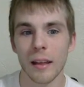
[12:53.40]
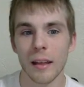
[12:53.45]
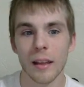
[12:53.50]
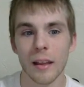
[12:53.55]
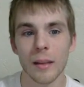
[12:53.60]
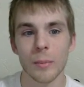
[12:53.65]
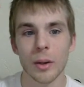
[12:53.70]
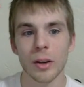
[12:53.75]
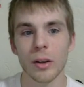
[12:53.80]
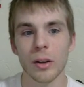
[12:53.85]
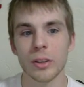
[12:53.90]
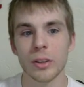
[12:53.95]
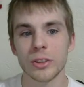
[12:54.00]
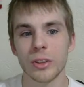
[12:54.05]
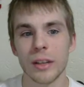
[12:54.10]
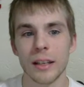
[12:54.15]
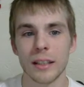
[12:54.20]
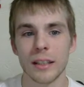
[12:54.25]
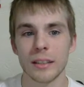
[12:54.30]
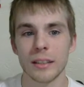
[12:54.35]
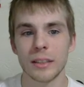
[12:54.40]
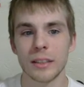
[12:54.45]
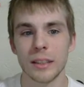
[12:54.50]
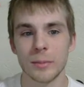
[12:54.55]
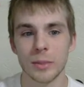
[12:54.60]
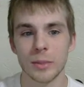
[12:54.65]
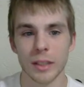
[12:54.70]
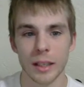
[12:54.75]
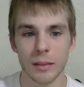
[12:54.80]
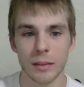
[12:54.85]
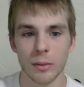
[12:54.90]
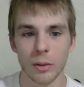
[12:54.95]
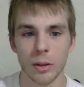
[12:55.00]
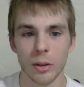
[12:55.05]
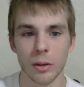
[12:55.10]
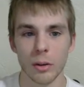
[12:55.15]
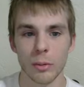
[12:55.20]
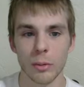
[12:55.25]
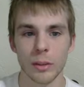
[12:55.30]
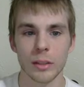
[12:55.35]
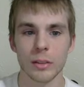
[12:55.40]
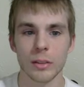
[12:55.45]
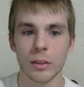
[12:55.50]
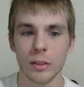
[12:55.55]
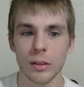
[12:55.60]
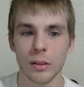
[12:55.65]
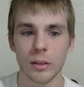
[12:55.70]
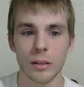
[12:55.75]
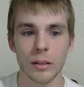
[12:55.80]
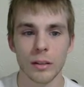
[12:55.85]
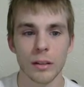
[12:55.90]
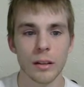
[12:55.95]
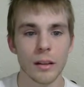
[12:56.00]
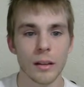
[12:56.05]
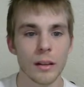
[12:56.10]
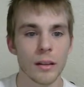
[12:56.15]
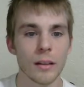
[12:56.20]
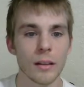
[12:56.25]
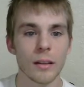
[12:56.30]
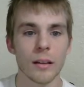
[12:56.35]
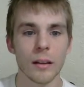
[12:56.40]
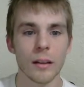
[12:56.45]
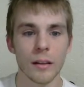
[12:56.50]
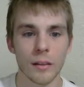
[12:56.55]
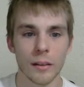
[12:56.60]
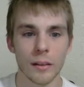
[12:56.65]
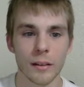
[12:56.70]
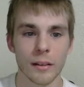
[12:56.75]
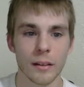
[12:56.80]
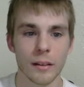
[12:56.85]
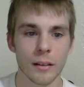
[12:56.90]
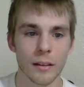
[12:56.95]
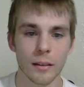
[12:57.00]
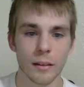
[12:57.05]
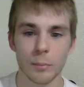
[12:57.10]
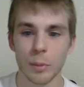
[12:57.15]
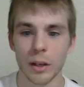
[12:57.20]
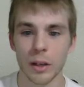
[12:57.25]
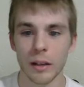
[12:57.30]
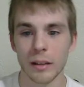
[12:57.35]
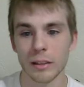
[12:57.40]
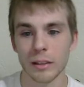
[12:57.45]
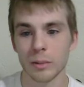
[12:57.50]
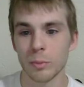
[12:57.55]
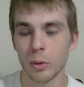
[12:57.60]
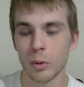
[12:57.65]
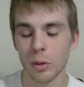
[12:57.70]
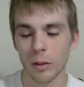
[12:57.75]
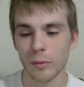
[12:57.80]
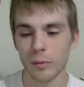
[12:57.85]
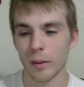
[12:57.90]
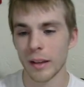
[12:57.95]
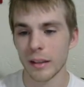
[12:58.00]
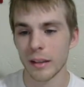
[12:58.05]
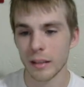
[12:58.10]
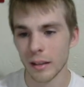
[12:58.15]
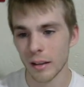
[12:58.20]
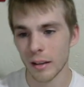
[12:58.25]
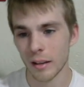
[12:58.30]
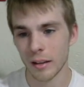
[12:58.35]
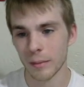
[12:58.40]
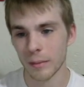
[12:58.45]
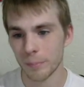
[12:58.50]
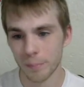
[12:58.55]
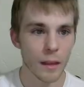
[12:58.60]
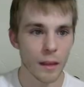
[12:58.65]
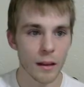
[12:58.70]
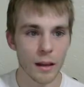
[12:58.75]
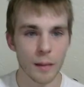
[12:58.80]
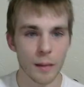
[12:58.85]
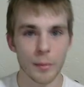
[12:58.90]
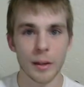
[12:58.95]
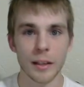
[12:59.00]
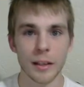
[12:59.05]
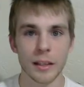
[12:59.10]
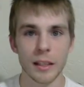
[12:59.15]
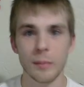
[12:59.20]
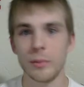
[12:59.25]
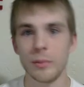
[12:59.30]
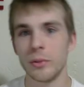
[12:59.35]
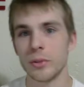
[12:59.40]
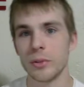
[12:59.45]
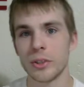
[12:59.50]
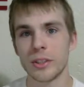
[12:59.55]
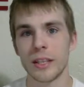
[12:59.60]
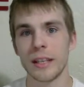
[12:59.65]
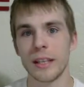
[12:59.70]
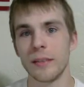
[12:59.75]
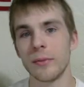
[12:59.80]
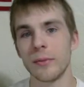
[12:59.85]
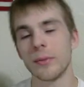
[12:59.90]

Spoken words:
But it also seems to have a lower return, but it's more of like a I'm gonna keep you safe